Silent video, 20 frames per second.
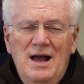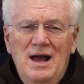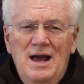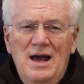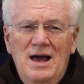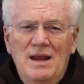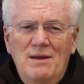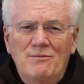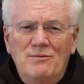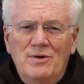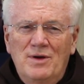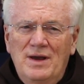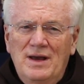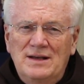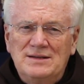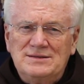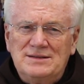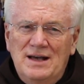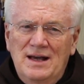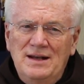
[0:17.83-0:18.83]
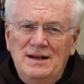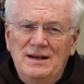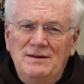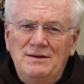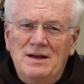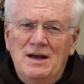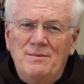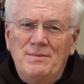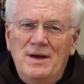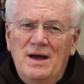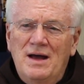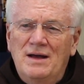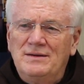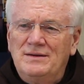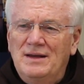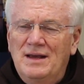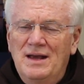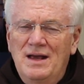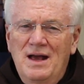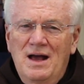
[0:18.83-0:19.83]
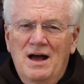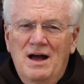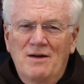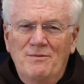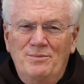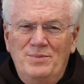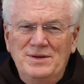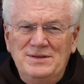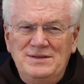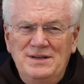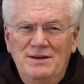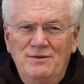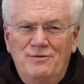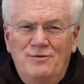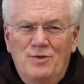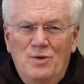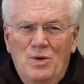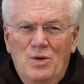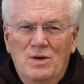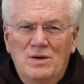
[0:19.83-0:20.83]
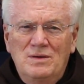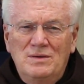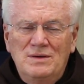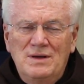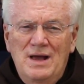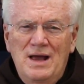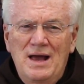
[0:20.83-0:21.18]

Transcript: and very excited about a busy fall.